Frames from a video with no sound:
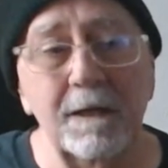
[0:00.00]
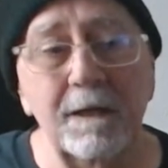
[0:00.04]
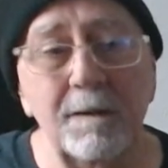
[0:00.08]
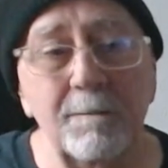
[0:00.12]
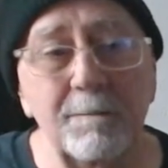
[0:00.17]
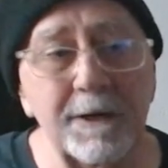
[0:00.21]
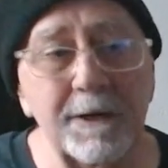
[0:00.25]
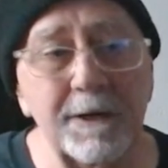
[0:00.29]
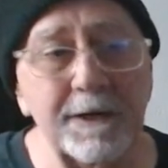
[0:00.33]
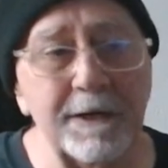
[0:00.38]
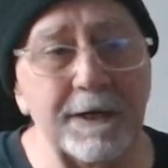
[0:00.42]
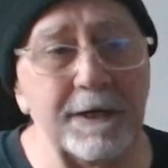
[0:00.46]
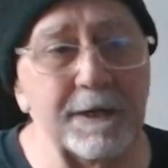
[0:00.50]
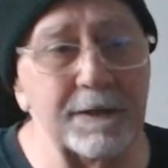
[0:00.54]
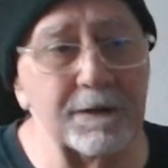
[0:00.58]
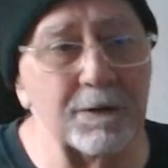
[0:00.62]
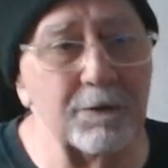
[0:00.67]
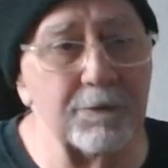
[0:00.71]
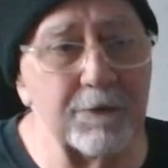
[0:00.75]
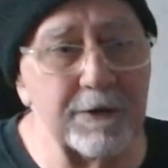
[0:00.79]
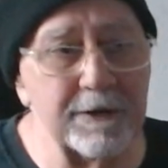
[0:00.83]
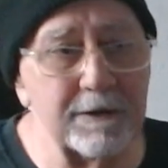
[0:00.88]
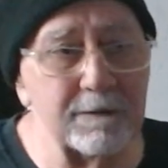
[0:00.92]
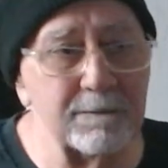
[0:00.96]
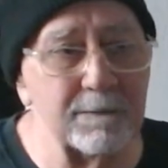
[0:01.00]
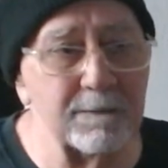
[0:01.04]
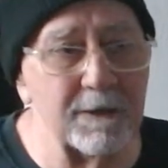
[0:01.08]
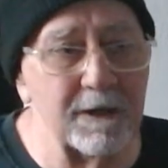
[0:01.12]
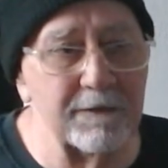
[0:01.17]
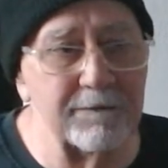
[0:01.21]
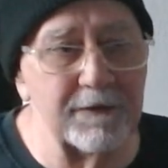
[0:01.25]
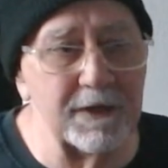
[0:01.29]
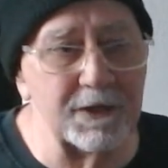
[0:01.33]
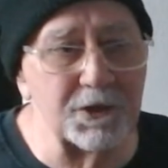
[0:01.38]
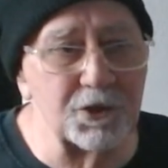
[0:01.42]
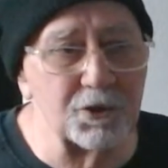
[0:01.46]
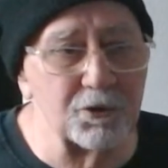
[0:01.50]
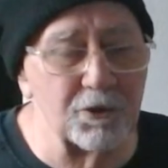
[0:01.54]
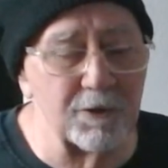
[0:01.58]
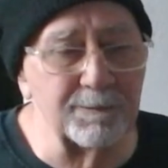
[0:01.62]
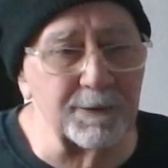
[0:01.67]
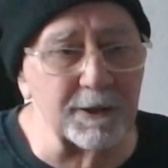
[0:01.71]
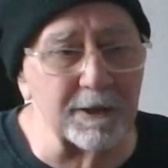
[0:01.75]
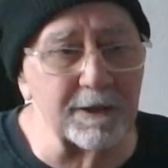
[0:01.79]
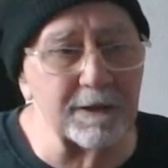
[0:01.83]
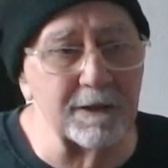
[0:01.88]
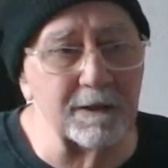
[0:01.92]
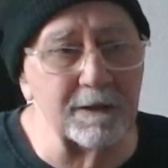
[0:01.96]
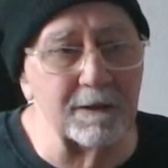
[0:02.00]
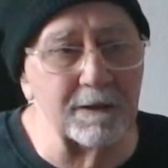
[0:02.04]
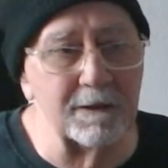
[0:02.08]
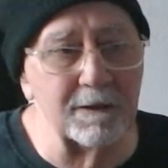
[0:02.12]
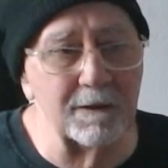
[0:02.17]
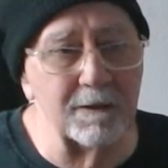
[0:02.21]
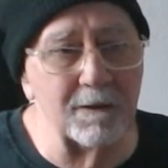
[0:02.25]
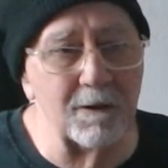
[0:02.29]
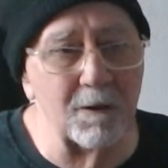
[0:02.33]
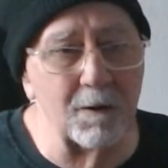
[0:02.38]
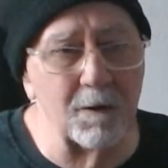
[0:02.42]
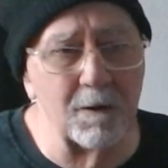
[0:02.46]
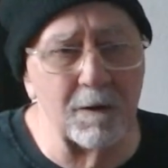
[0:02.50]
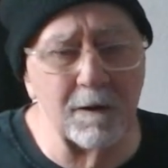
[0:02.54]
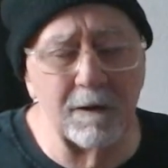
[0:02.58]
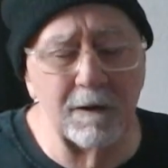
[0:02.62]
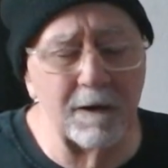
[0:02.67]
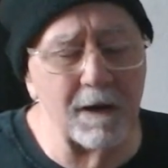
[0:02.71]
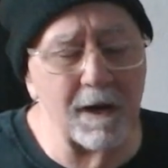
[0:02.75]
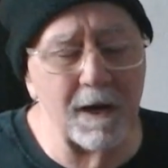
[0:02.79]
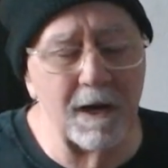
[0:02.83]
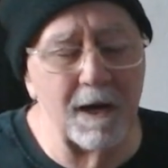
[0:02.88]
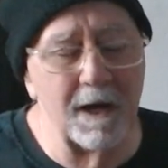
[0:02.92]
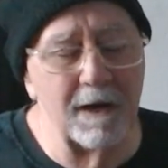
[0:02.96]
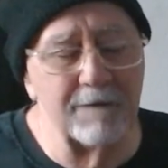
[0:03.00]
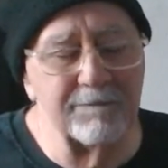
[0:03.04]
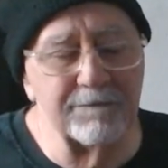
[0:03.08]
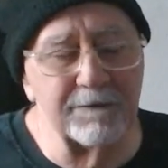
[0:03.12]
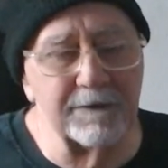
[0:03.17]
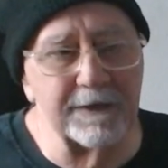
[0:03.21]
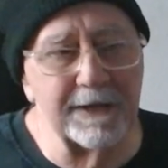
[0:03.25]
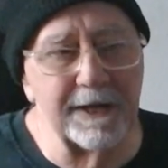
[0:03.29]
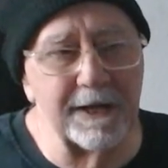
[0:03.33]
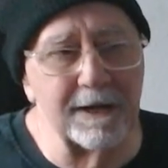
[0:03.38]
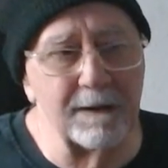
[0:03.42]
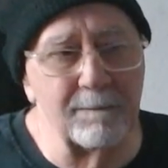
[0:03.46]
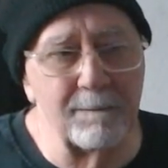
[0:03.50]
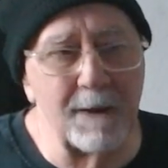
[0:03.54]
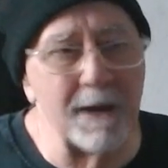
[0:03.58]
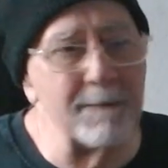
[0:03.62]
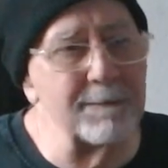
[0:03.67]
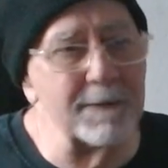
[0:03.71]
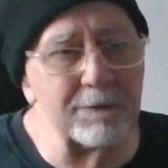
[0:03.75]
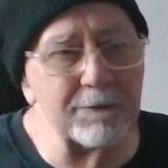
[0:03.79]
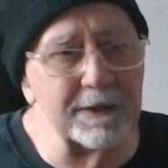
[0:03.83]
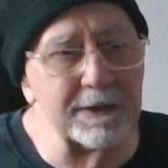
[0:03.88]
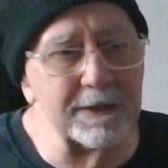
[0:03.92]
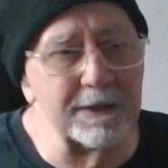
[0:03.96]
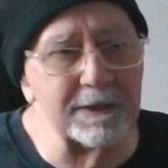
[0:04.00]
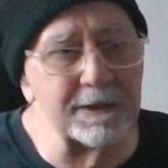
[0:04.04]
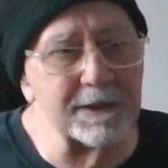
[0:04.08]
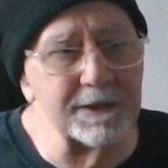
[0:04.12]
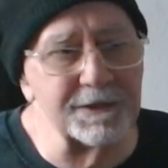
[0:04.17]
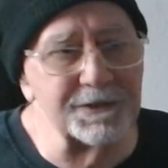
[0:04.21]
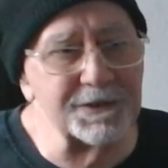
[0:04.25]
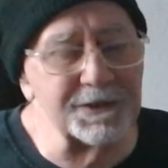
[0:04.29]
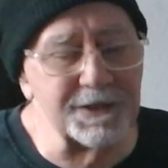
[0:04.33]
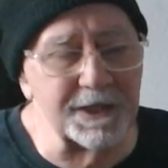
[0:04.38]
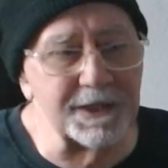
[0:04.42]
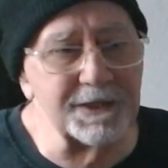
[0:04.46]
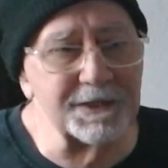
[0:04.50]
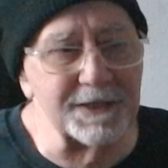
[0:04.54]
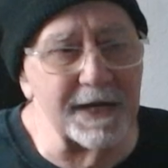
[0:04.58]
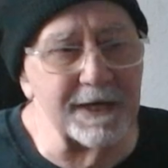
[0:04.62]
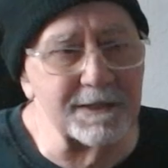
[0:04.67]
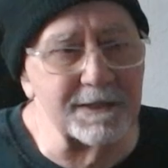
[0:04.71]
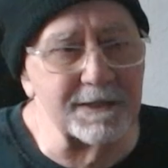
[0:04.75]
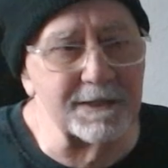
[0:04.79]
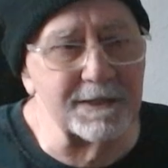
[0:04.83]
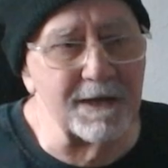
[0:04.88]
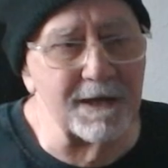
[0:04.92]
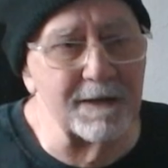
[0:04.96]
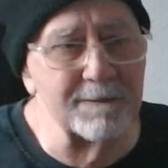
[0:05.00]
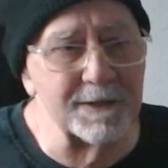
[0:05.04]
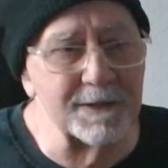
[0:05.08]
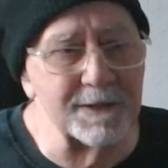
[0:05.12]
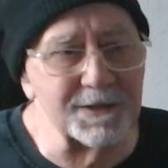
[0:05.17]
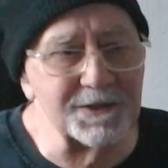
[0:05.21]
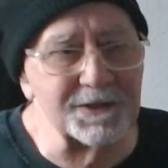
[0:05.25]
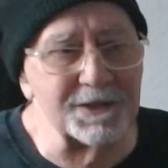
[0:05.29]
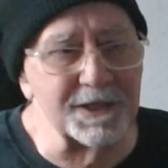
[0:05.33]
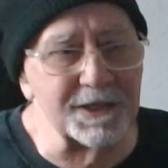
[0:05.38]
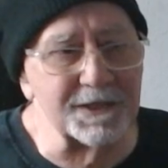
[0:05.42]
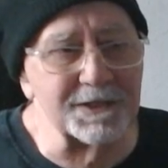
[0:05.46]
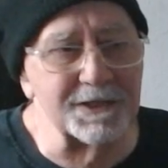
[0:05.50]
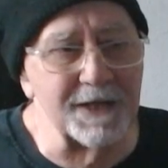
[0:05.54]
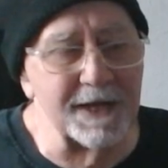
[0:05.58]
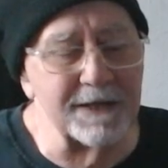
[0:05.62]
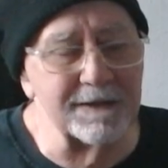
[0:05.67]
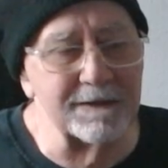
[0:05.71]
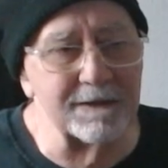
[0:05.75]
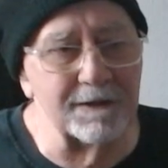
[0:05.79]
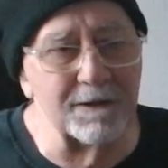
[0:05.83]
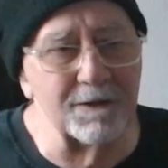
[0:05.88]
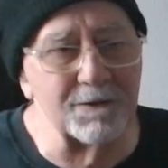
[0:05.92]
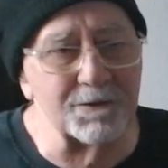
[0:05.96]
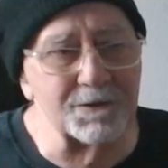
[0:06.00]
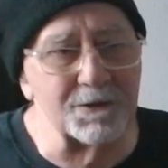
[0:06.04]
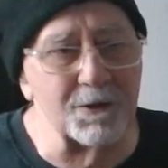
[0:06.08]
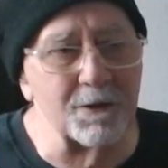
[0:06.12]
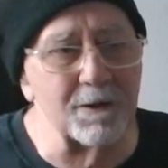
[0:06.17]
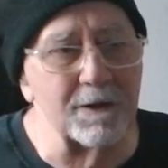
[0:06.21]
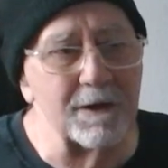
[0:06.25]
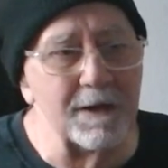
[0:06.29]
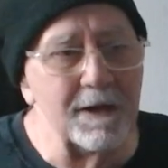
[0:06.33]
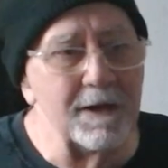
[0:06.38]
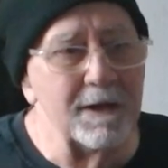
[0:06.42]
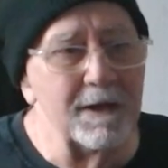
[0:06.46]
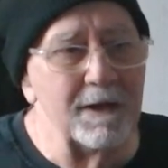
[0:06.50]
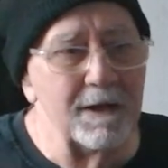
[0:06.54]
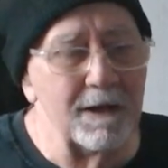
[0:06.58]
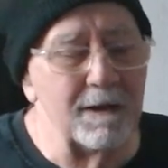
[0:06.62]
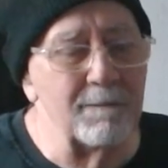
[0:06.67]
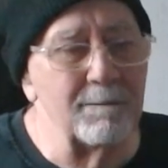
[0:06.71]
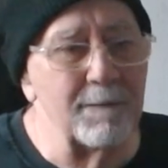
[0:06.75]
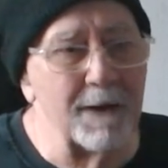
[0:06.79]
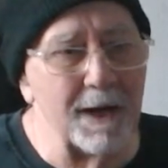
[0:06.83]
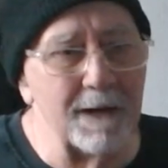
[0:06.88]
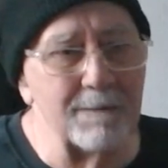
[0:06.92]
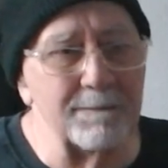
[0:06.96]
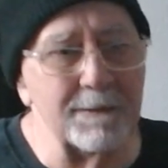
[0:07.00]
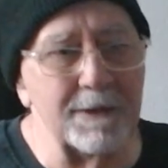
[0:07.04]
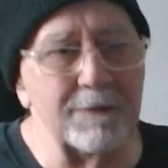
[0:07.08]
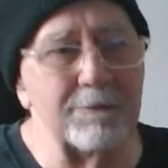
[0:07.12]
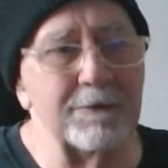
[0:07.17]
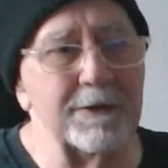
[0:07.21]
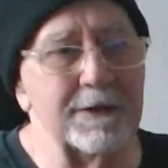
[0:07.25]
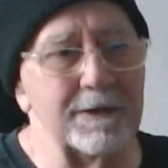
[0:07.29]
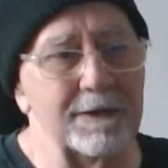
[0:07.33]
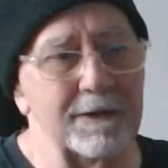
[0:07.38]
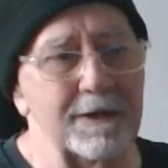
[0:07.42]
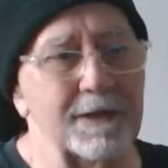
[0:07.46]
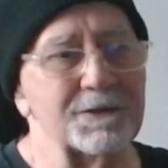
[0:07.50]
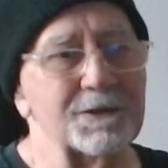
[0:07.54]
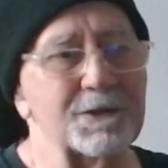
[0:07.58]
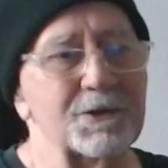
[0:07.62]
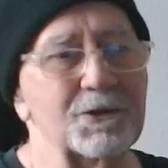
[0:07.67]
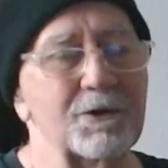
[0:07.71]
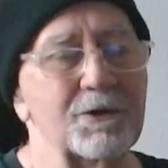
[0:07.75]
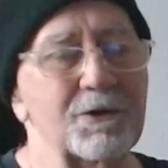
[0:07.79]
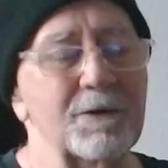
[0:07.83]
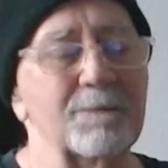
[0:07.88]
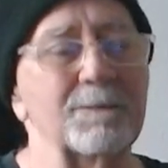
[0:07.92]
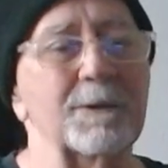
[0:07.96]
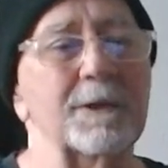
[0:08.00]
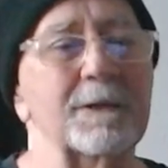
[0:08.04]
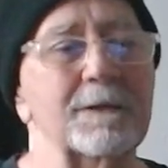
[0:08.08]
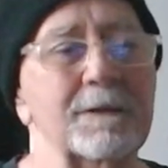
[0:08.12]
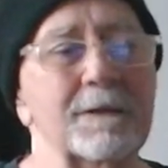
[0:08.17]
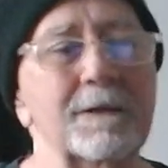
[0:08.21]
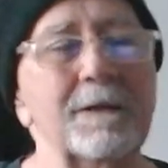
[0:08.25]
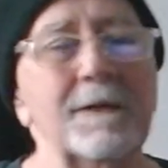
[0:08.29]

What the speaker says: but in the rhythm of a triplet, or I forget, it might be written in 6/8 time as 6/8 notes, or it might be written as a triplet.